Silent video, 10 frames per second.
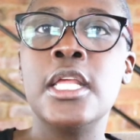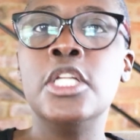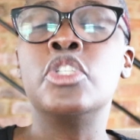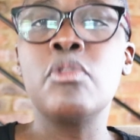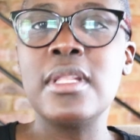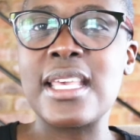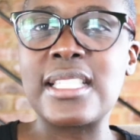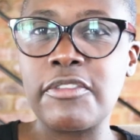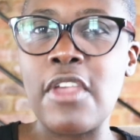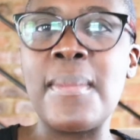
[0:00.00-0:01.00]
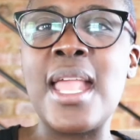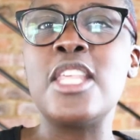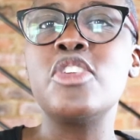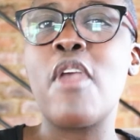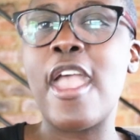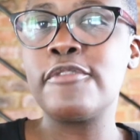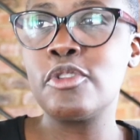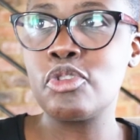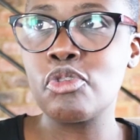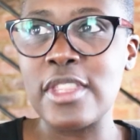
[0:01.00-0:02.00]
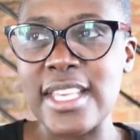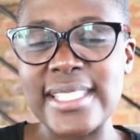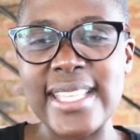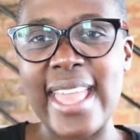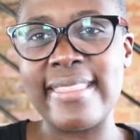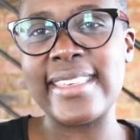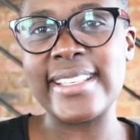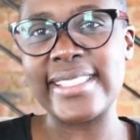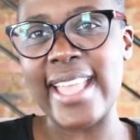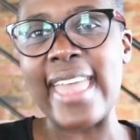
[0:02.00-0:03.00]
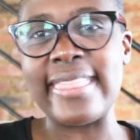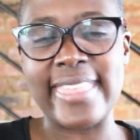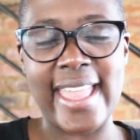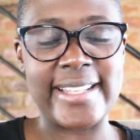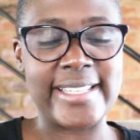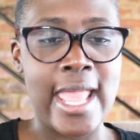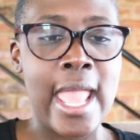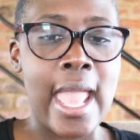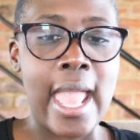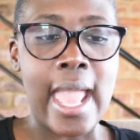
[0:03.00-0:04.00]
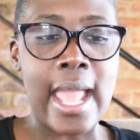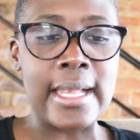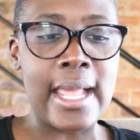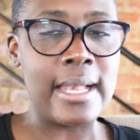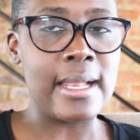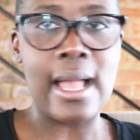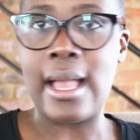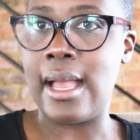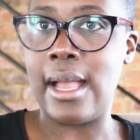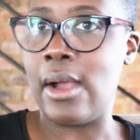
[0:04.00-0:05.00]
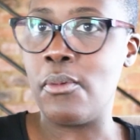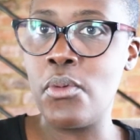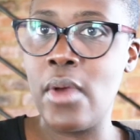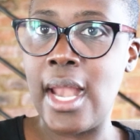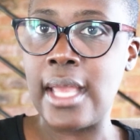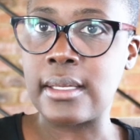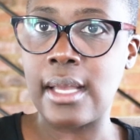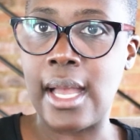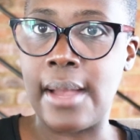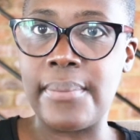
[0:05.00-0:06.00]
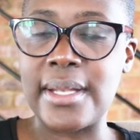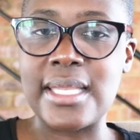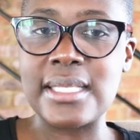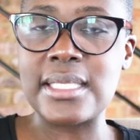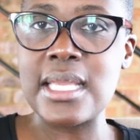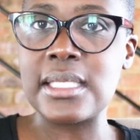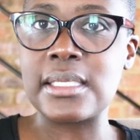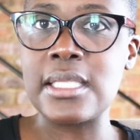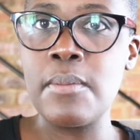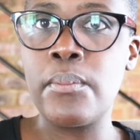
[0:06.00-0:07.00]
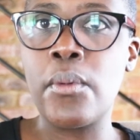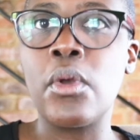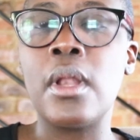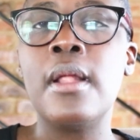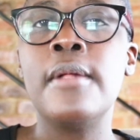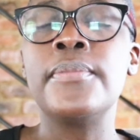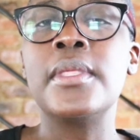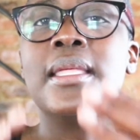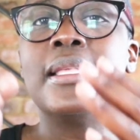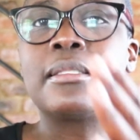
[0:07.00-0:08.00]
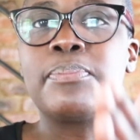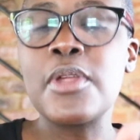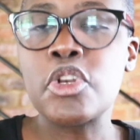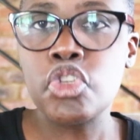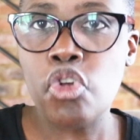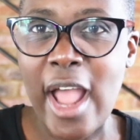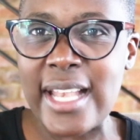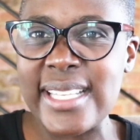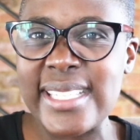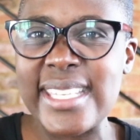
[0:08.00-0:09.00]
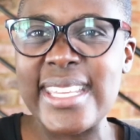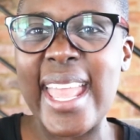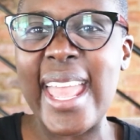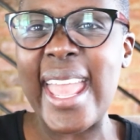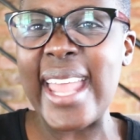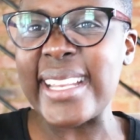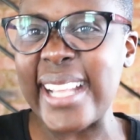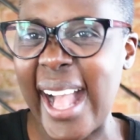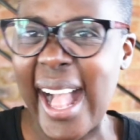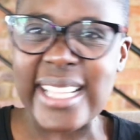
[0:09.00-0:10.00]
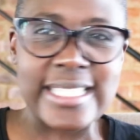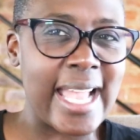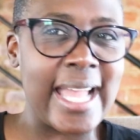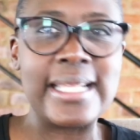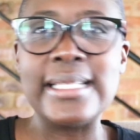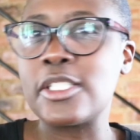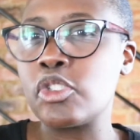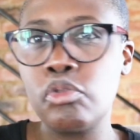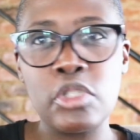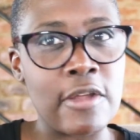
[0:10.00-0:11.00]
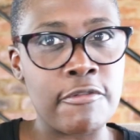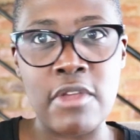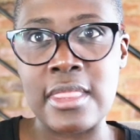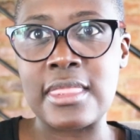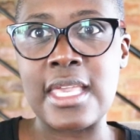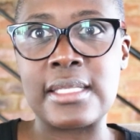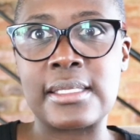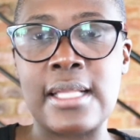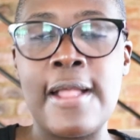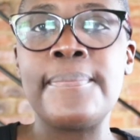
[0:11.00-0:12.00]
into this family, you have to do this and this and that. And then we were like, but this thing is simple. Spirituality and culture, it's two different things.